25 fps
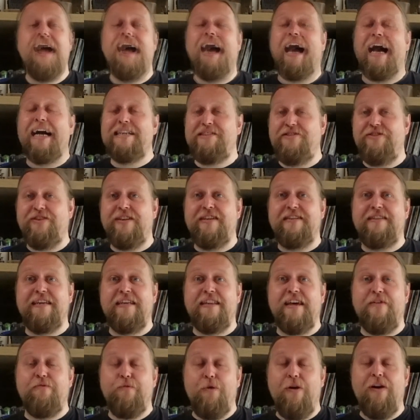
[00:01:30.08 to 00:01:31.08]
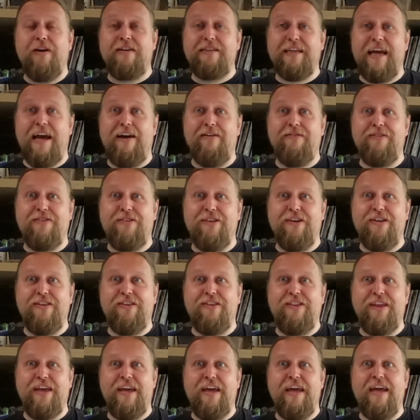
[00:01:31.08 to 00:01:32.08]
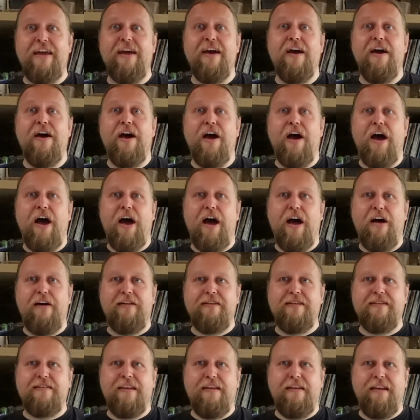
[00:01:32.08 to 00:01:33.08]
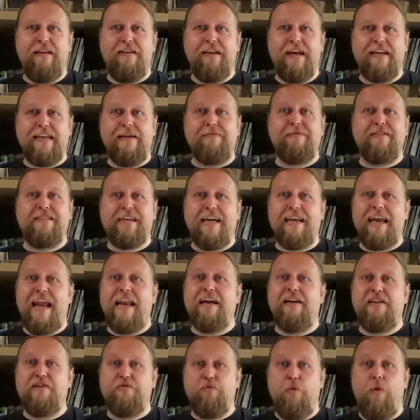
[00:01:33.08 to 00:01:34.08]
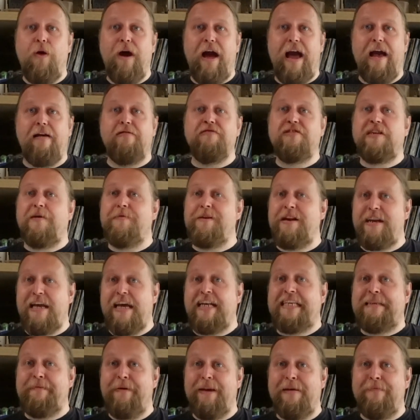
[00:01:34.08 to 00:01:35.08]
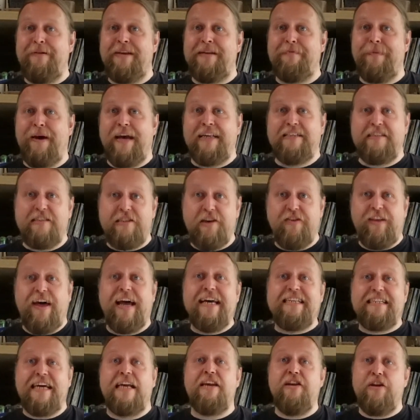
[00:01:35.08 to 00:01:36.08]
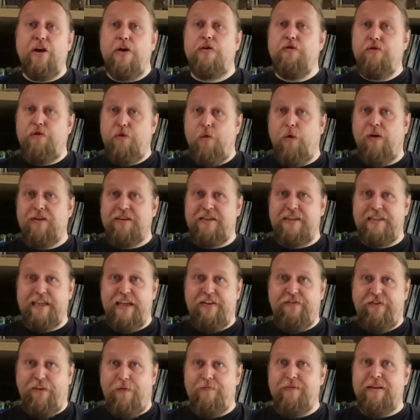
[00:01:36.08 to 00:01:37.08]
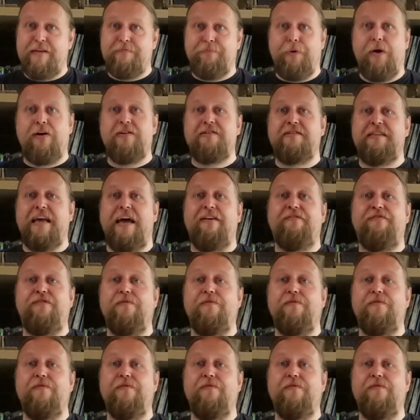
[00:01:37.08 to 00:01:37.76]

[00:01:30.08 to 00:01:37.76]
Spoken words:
As you can see, they've worked out that the Adeptus Titanicus Warhounds come on an 80mm base, so that is a known quantity from this box set.